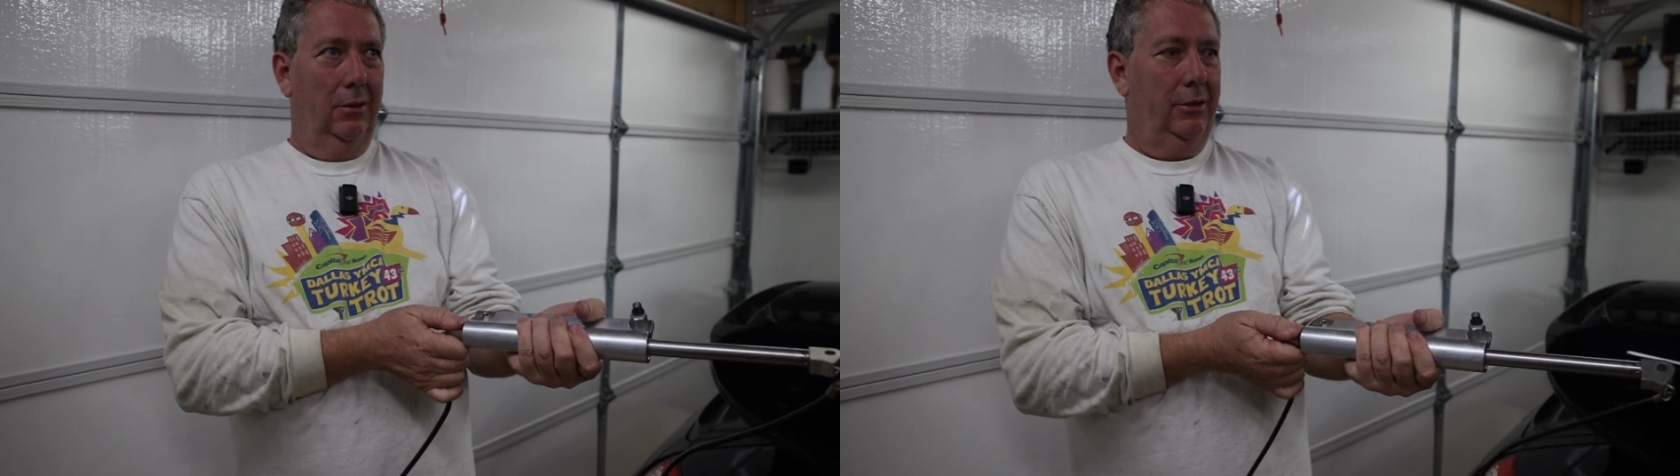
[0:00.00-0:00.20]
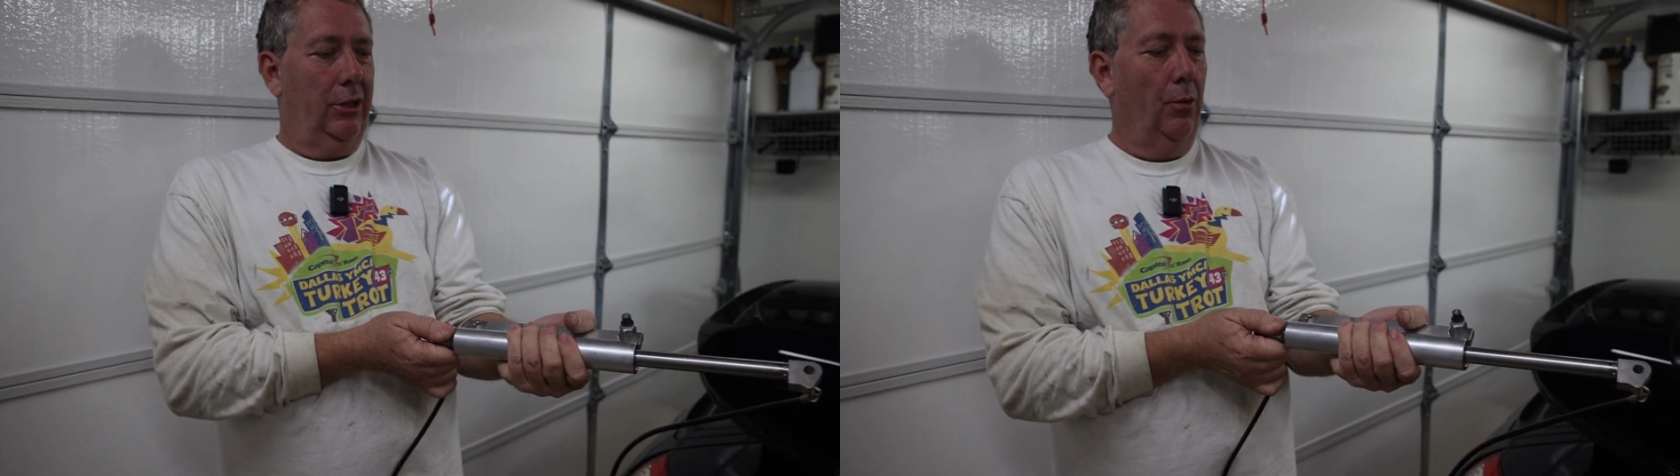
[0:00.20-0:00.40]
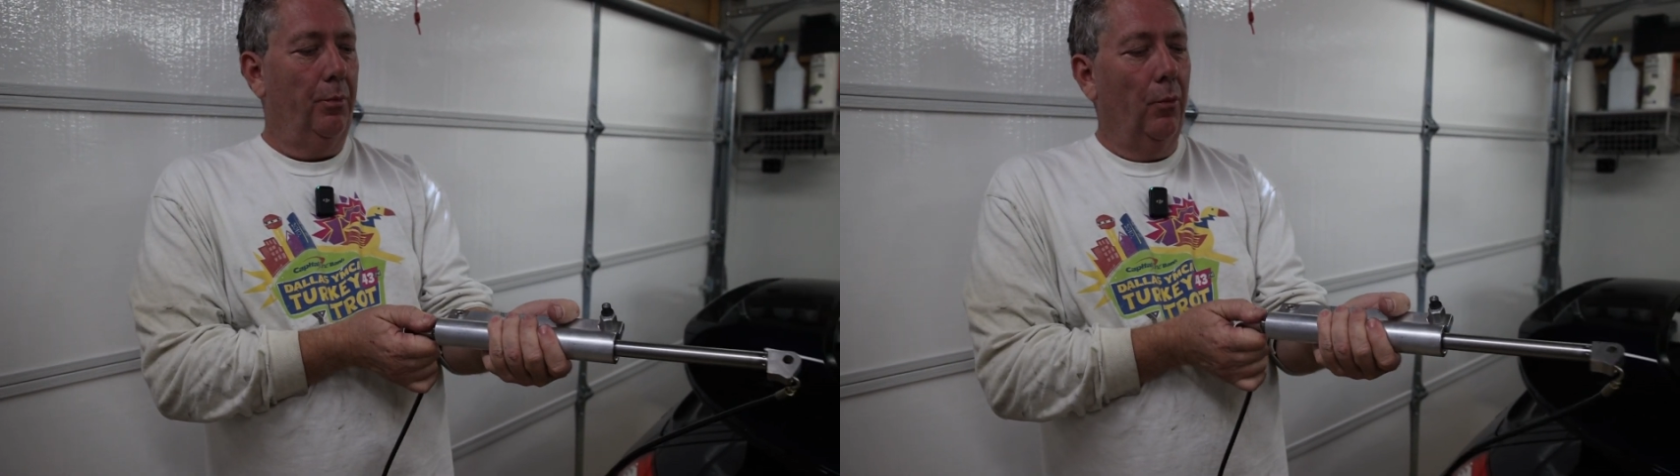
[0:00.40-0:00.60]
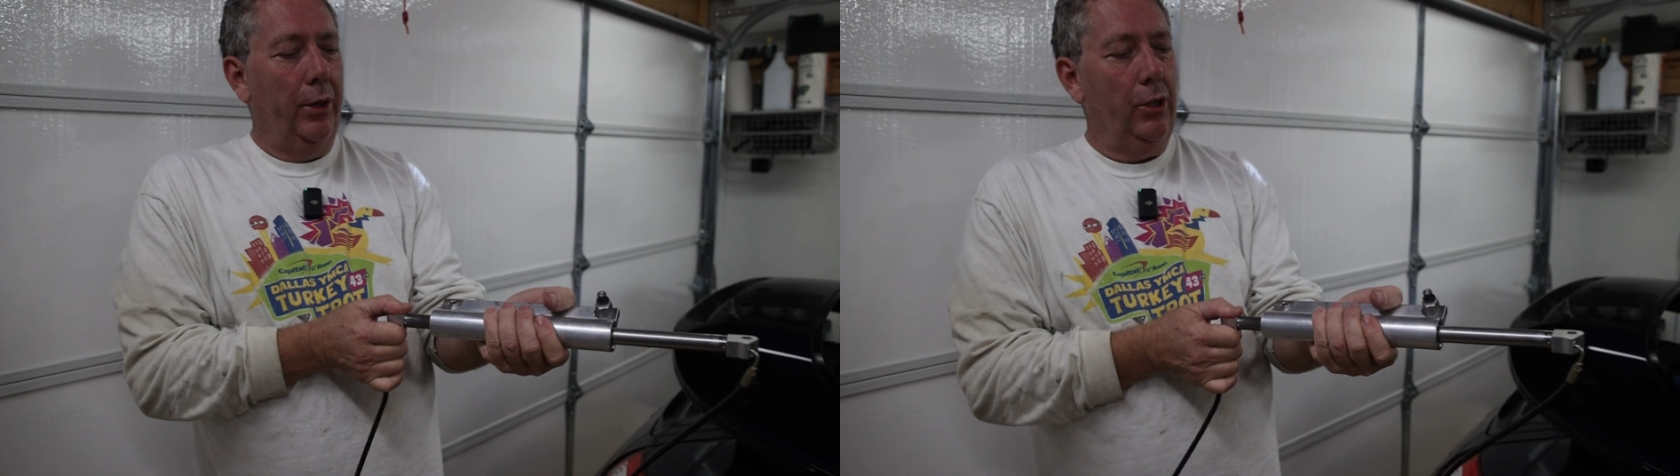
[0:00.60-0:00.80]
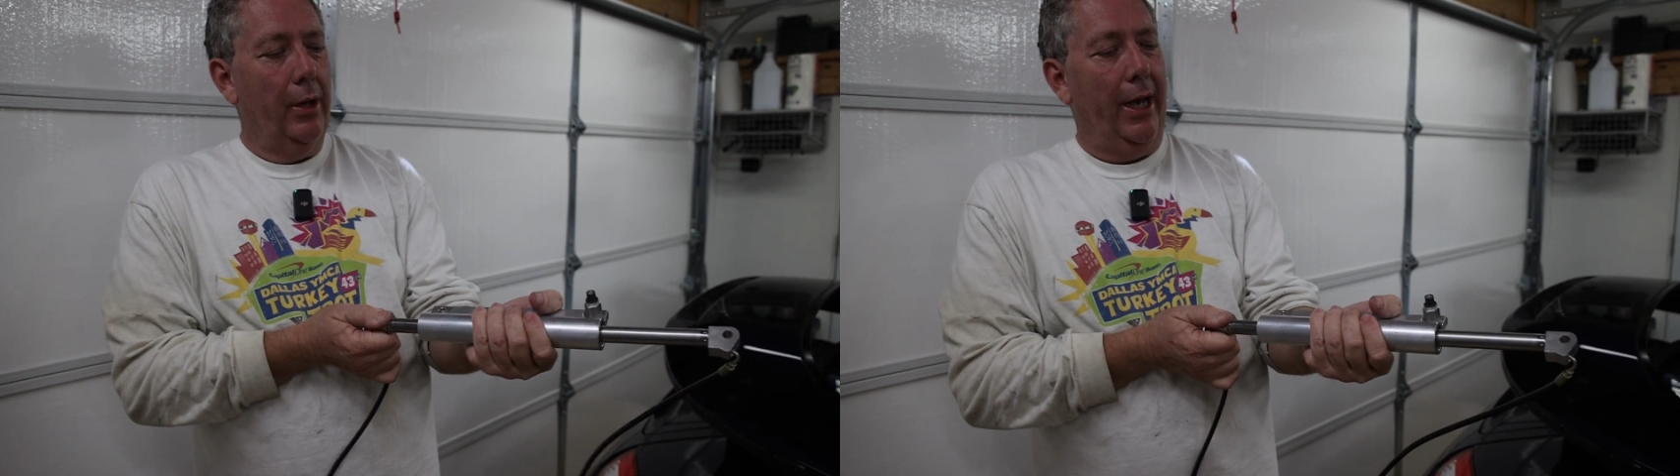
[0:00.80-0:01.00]
So
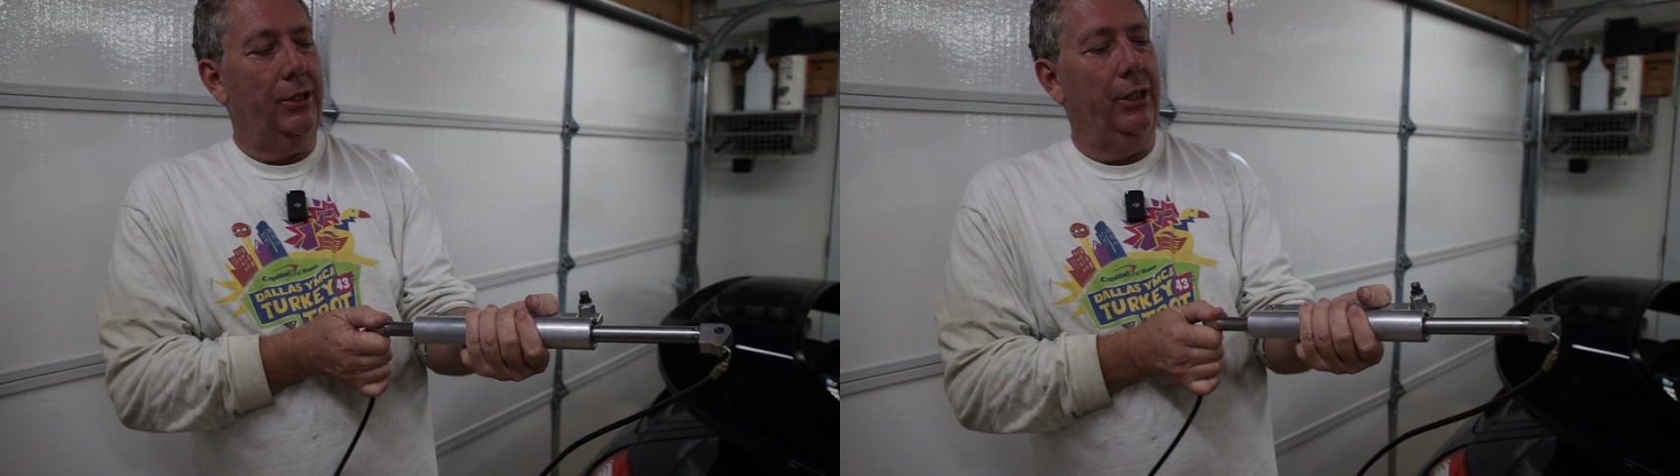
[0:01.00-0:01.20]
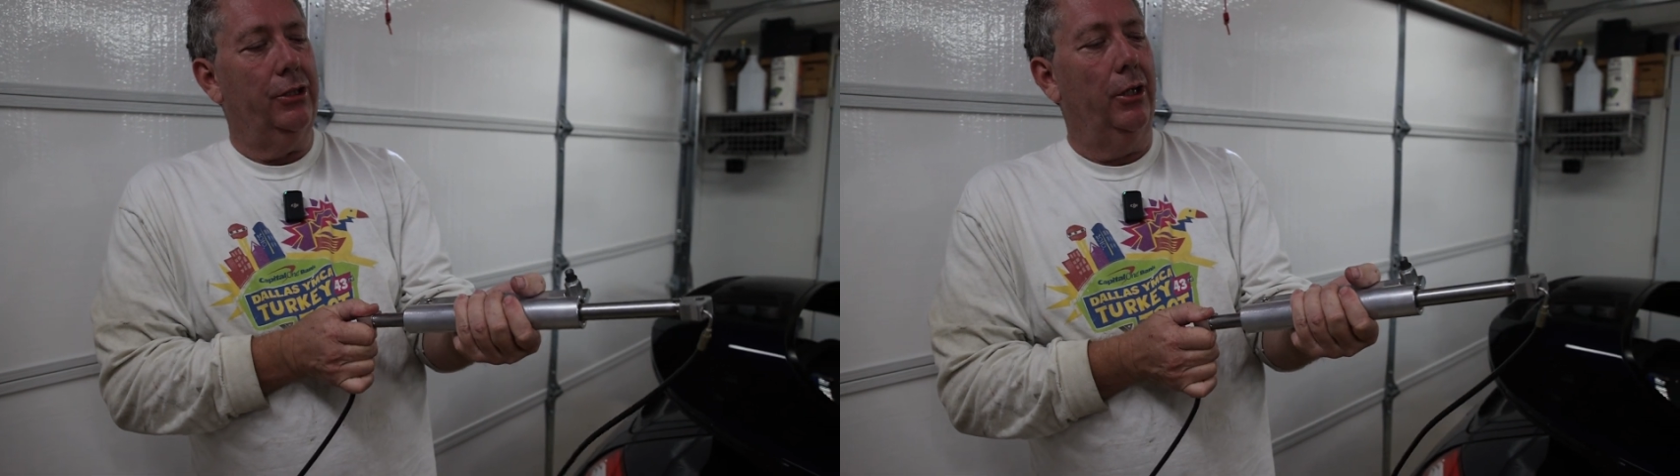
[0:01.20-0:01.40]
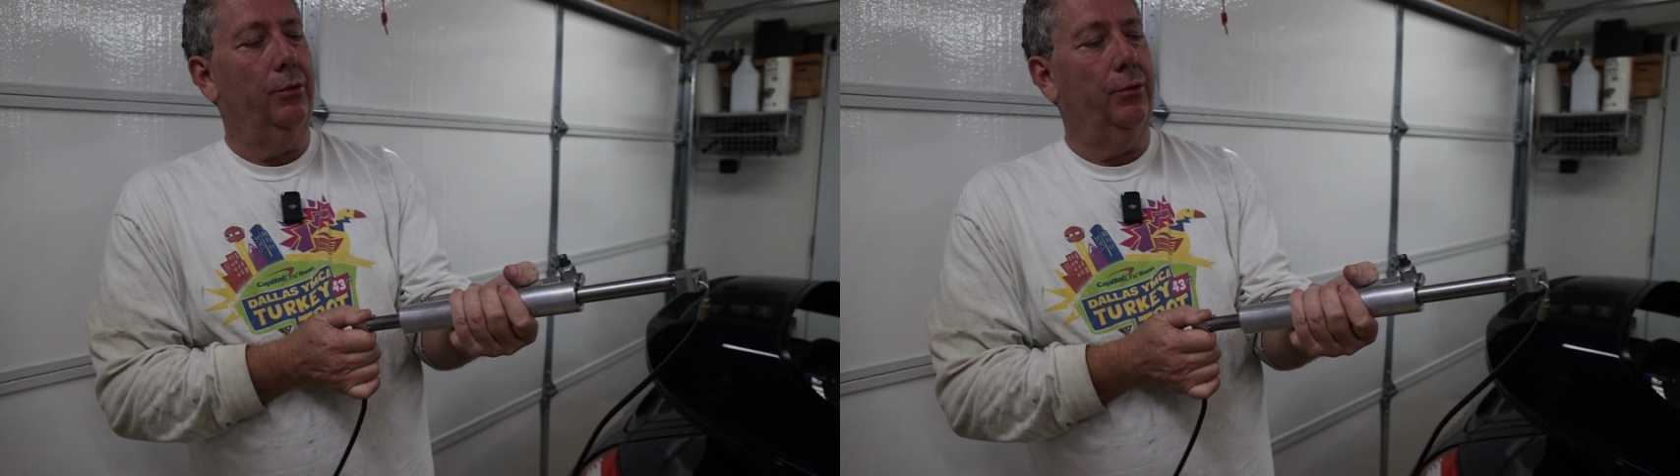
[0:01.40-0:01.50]
when you actually start